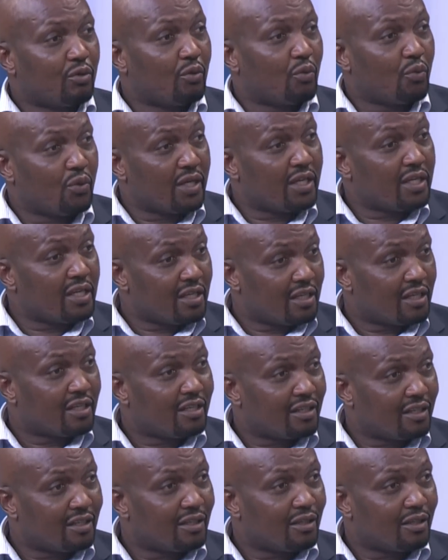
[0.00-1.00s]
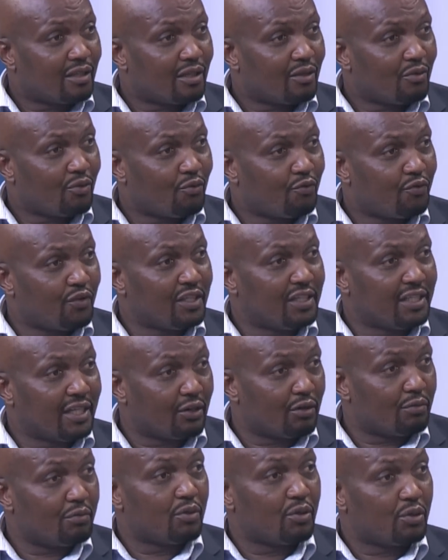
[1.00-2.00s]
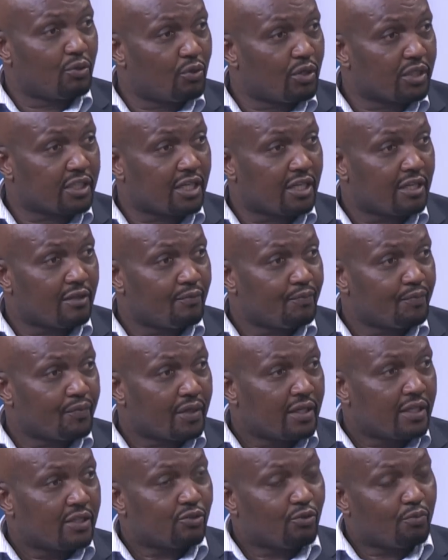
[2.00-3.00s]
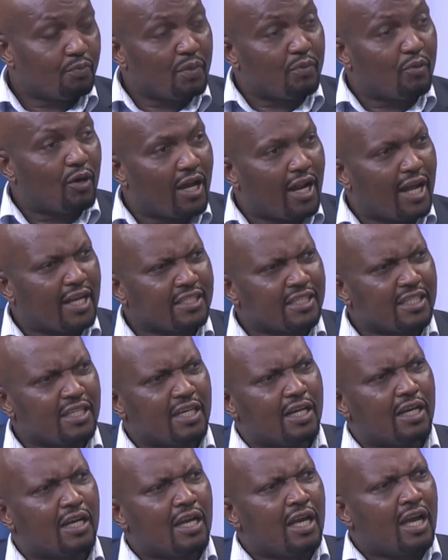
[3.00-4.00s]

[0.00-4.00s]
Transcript: we feed Nairobi with water. So people are asking... But